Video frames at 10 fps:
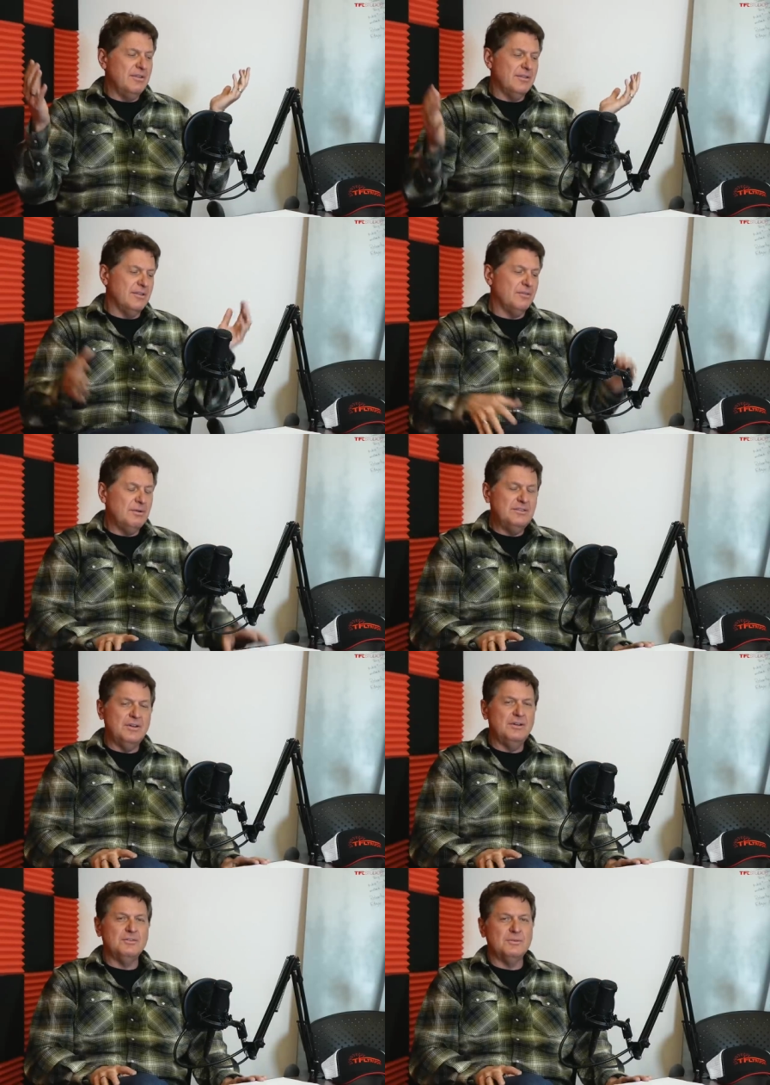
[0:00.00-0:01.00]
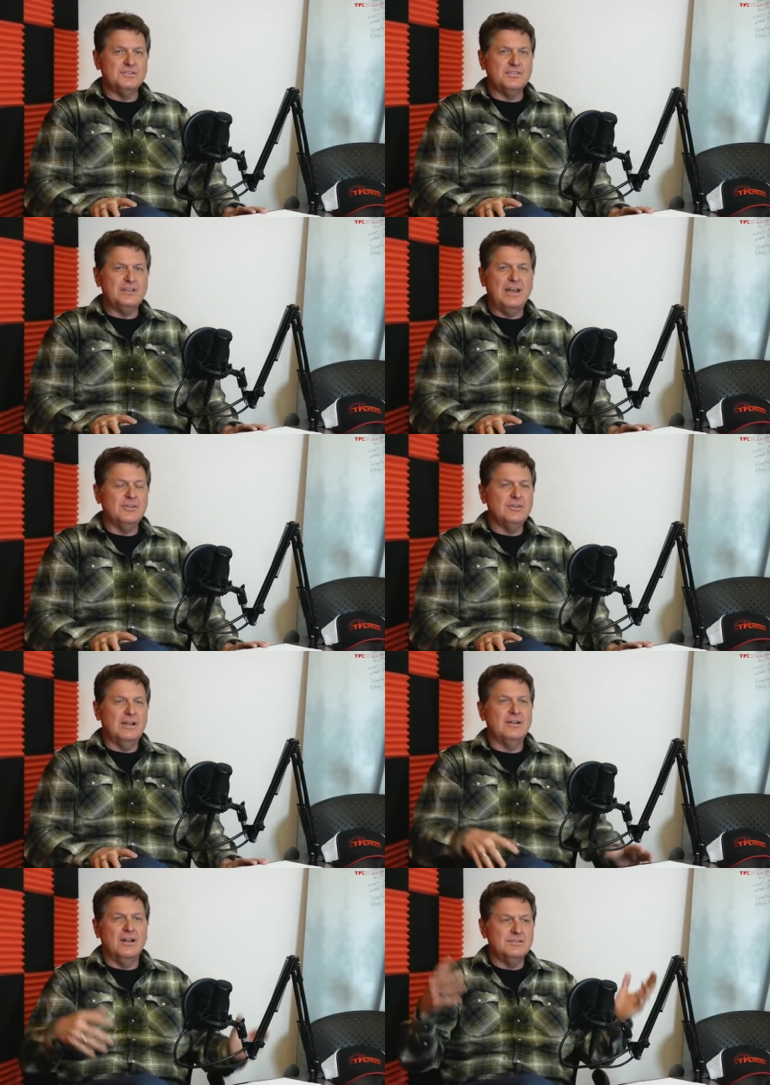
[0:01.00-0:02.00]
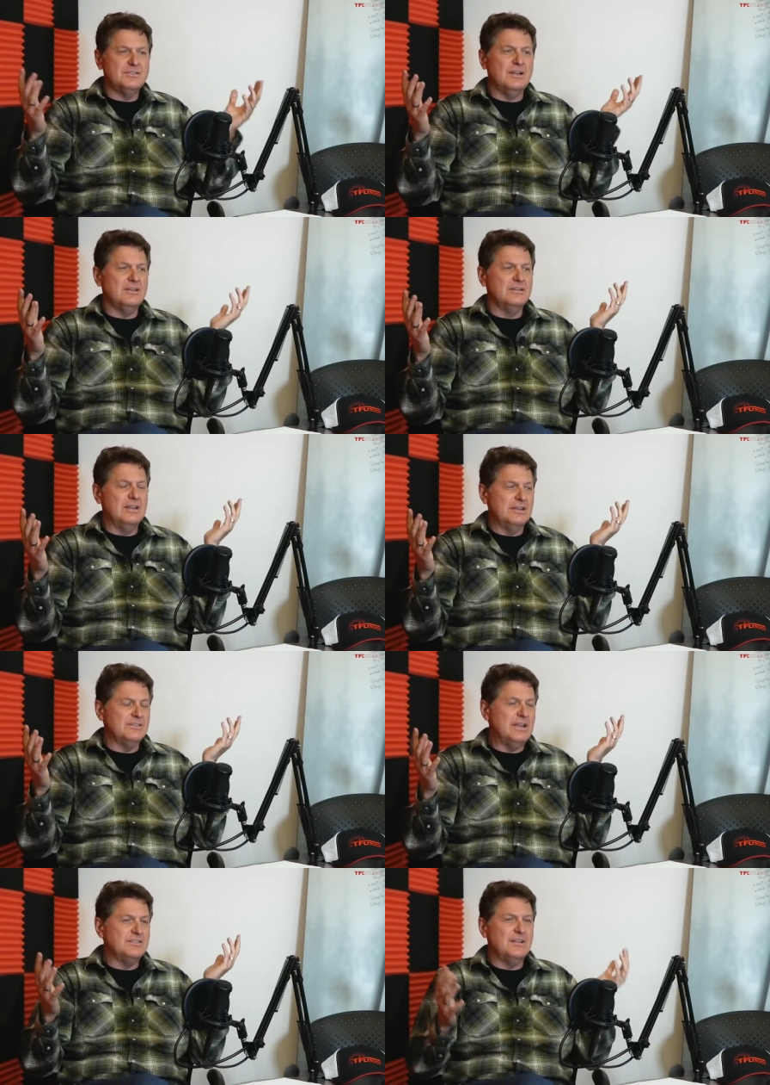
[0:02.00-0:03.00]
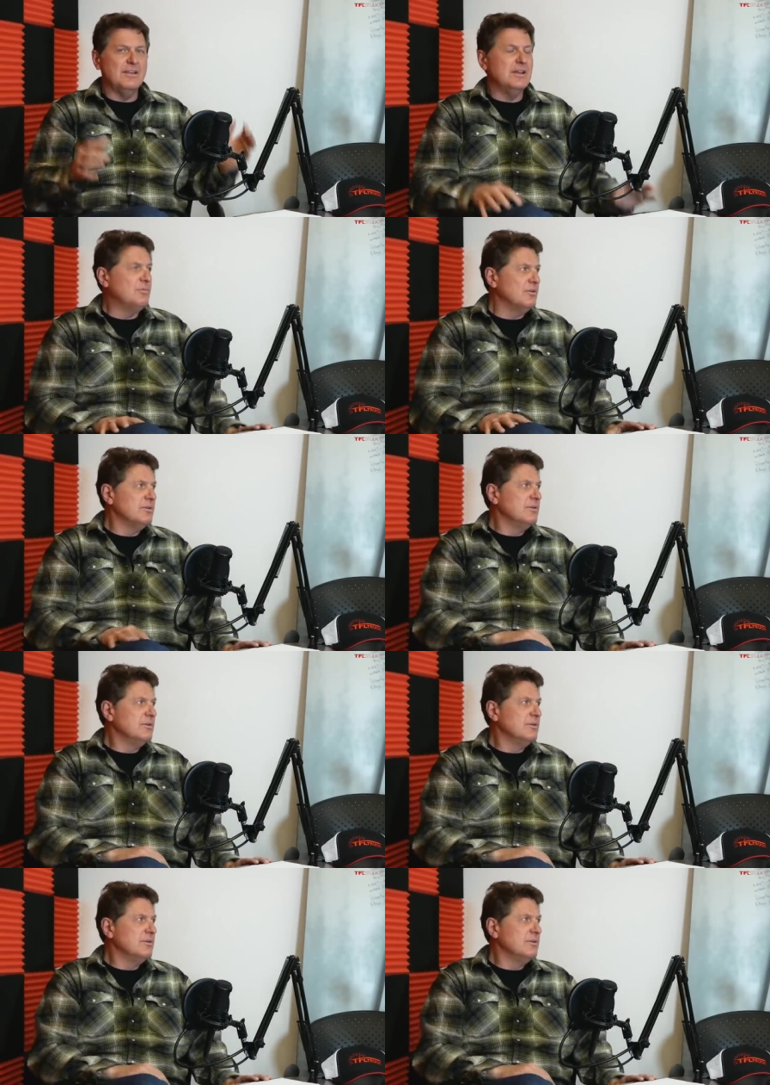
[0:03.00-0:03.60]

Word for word: the the three series was the standard, and all of a sudden, it's not selling anymore.